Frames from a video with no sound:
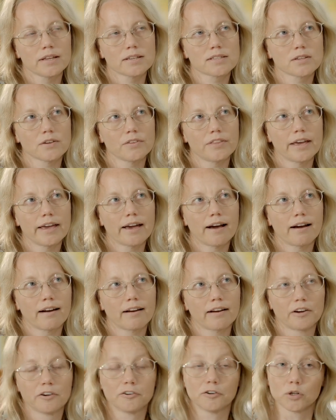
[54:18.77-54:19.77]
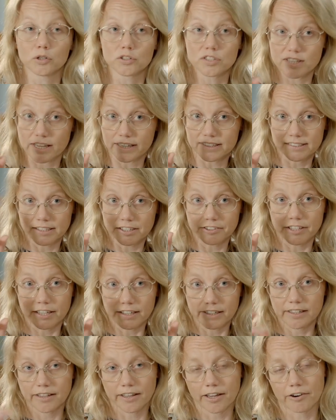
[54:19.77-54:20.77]
so they are kind of non
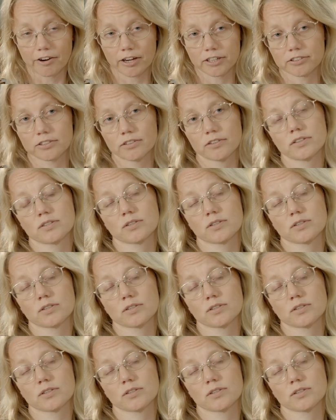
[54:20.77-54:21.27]
sectarian in character.